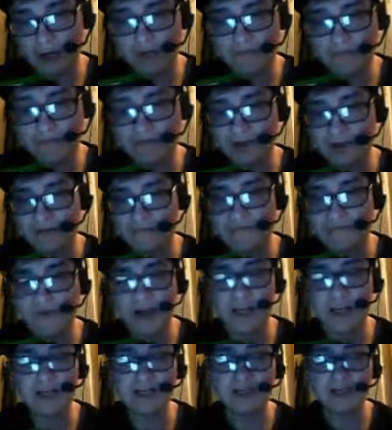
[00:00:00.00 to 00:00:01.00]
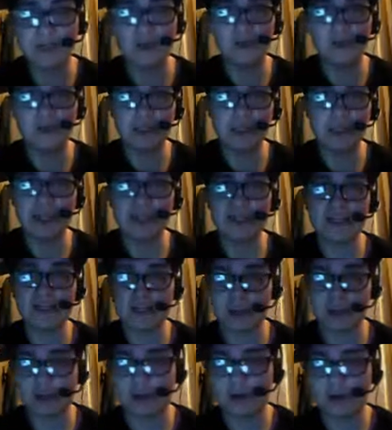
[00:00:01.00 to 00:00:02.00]
I don't think fighting's going to be the
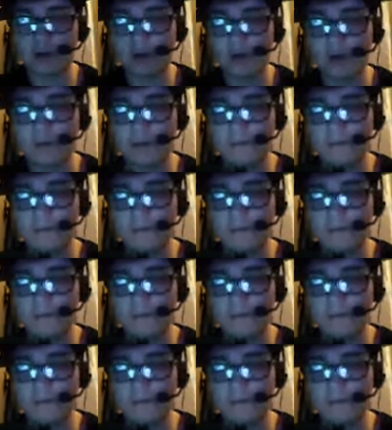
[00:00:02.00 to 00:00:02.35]
answer.